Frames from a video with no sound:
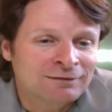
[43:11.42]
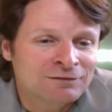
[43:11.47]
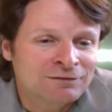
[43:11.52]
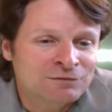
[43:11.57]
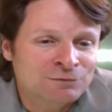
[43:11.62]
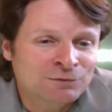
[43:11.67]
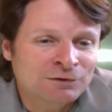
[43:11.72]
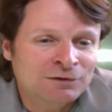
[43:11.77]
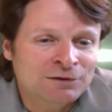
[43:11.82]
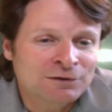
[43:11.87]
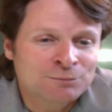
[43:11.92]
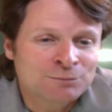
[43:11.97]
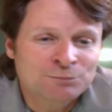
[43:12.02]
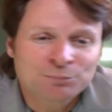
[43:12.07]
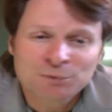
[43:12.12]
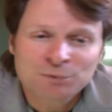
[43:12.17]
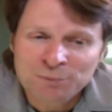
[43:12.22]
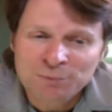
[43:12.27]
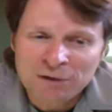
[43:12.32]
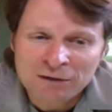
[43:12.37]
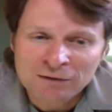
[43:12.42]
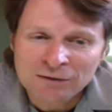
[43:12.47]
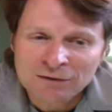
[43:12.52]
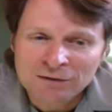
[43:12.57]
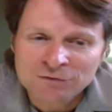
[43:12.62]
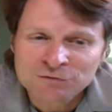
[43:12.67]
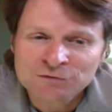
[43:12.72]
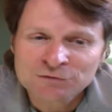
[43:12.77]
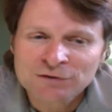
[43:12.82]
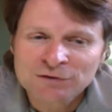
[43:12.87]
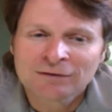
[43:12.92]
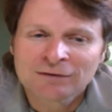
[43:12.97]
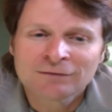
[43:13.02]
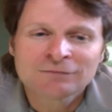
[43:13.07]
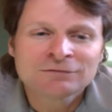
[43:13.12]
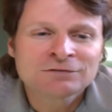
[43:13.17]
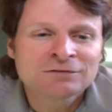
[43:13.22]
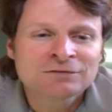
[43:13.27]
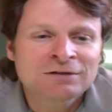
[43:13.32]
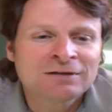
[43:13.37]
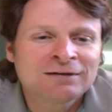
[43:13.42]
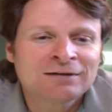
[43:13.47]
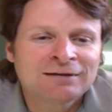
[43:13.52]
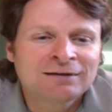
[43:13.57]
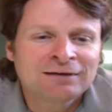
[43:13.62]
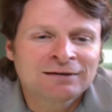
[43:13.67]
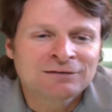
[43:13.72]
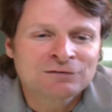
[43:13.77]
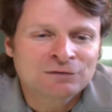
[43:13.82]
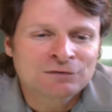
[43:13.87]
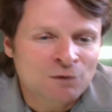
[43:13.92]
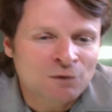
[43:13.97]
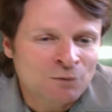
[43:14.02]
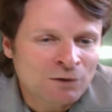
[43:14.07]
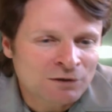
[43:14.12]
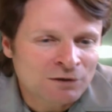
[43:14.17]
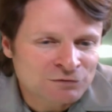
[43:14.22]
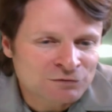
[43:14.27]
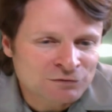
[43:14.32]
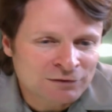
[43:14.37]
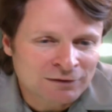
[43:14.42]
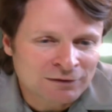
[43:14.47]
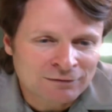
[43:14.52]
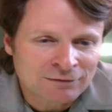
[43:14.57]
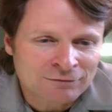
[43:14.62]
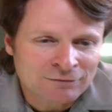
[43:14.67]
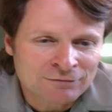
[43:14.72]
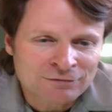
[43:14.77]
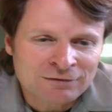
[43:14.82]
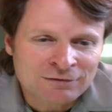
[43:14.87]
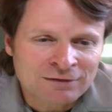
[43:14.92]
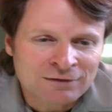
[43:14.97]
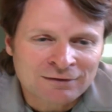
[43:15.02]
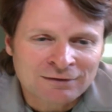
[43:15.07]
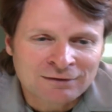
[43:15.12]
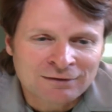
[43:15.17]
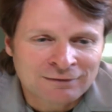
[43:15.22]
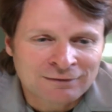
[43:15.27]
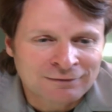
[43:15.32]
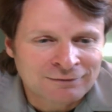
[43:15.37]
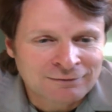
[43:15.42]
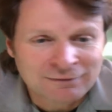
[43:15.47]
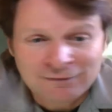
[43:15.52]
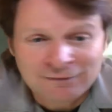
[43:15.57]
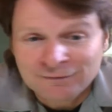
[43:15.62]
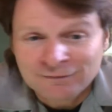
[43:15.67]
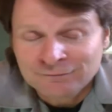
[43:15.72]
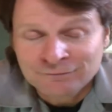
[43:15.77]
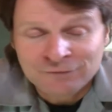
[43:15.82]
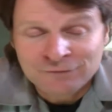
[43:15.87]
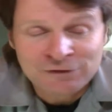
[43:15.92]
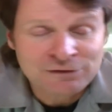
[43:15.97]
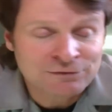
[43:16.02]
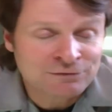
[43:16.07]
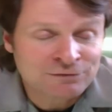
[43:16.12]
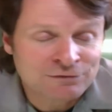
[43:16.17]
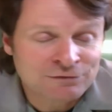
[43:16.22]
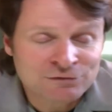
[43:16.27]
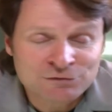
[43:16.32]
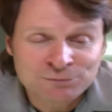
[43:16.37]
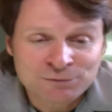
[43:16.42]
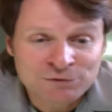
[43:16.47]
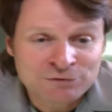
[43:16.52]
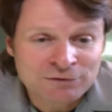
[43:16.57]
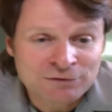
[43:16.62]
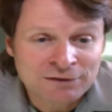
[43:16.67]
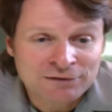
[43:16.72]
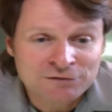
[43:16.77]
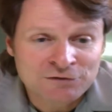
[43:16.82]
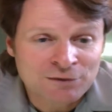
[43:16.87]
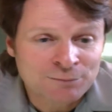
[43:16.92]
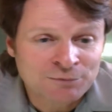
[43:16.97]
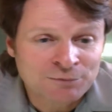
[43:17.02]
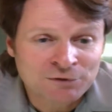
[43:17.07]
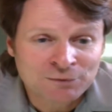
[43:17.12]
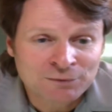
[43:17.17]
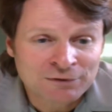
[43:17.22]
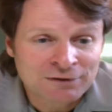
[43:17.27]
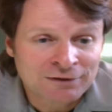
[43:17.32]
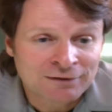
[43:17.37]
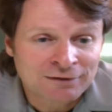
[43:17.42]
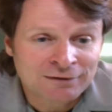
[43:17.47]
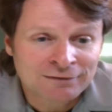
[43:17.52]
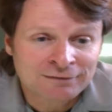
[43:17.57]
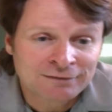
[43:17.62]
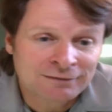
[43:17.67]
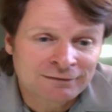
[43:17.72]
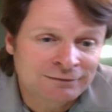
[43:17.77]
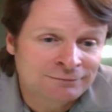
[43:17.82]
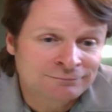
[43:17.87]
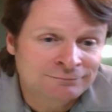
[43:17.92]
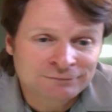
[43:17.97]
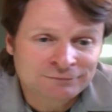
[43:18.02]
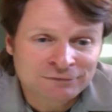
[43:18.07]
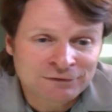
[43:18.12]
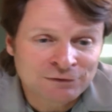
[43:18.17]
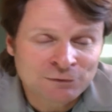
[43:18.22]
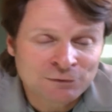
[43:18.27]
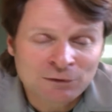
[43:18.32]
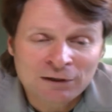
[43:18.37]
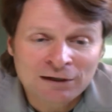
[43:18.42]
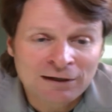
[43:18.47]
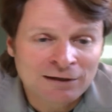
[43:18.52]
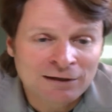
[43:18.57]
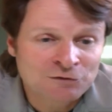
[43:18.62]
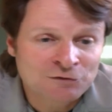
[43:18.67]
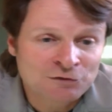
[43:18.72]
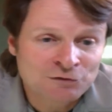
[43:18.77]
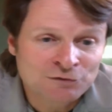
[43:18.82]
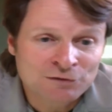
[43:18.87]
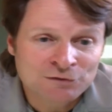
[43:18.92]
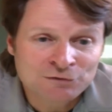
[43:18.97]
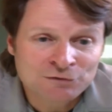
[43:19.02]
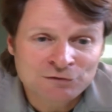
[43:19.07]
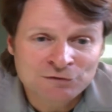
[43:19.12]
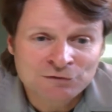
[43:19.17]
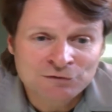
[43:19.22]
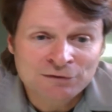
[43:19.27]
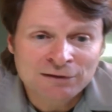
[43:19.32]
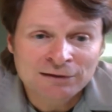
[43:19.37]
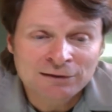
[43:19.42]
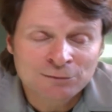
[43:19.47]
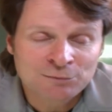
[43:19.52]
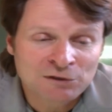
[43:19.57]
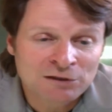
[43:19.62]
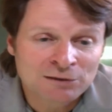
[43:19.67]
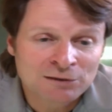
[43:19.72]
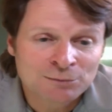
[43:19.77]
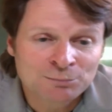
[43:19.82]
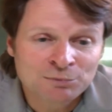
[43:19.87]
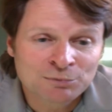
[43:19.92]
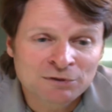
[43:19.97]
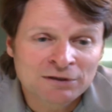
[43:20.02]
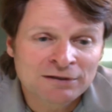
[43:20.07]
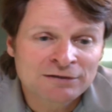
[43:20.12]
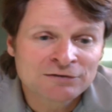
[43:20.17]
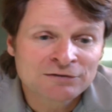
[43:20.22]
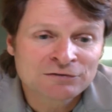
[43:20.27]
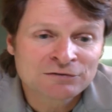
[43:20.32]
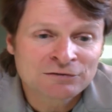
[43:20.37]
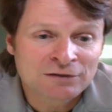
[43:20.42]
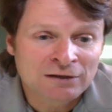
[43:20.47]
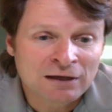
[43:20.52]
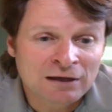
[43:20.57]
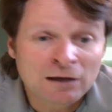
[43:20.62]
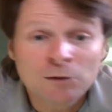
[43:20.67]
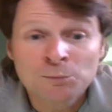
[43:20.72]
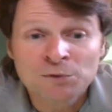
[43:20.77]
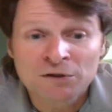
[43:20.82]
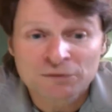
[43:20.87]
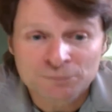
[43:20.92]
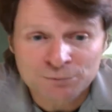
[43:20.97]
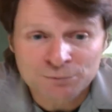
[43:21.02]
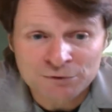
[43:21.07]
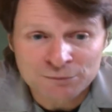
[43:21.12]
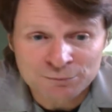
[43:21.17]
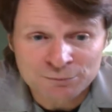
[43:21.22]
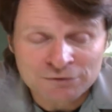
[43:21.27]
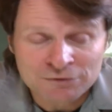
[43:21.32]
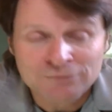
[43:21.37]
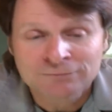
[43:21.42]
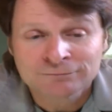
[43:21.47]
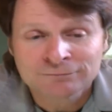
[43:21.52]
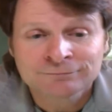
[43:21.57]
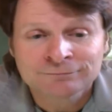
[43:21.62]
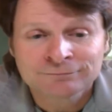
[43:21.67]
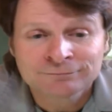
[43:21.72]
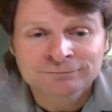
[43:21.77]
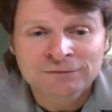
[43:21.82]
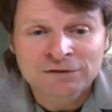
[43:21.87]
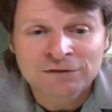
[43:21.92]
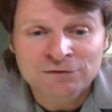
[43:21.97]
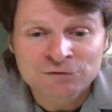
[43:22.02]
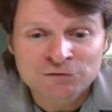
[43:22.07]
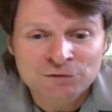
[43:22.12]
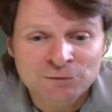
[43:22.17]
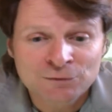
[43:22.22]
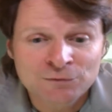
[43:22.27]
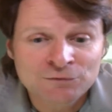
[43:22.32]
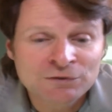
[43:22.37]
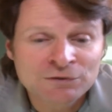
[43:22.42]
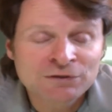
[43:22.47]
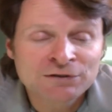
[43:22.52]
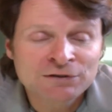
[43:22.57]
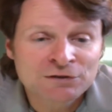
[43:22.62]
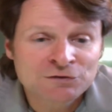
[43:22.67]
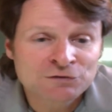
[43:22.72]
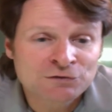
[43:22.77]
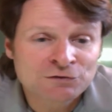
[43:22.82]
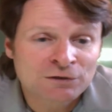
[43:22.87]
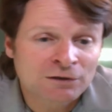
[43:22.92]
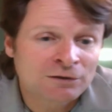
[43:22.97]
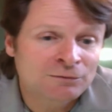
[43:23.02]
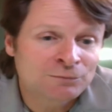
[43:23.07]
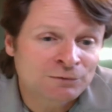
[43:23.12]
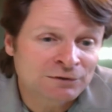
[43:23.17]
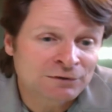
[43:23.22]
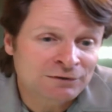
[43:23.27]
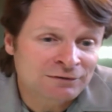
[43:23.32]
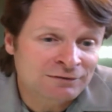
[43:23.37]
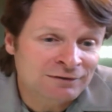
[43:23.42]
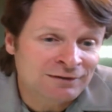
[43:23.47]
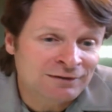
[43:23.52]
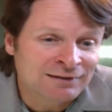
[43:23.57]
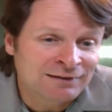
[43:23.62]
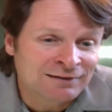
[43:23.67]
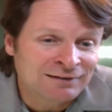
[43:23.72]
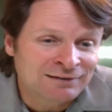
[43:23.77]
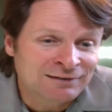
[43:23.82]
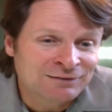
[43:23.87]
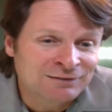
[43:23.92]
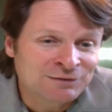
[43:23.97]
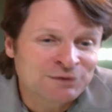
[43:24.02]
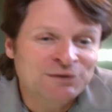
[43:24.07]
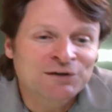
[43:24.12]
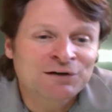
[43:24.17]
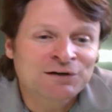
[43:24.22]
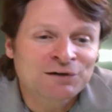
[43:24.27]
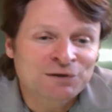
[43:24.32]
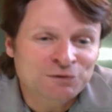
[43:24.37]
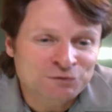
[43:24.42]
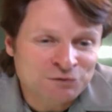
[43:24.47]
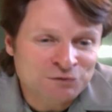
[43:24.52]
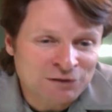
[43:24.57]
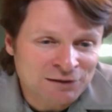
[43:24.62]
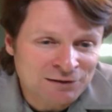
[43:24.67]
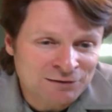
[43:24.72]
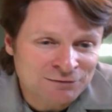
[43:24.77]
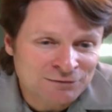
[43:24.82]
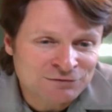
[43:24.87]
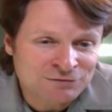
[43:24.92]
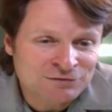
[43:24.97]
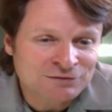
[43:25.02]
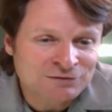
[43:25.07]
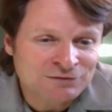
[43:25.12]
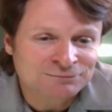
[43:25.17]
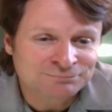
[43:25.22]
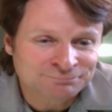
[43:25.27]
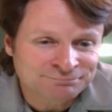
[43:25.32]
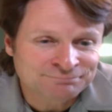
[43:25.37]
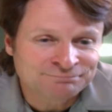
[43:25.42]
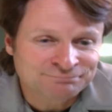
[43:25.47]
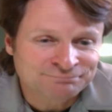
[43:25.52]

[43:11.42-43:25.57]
to really prepare ourselves and to know ourselves, uh, then we could just be trying to jump into a car to into our consciousness that's not going to be in a place to help other people. And so it really does start with looking at ourselves and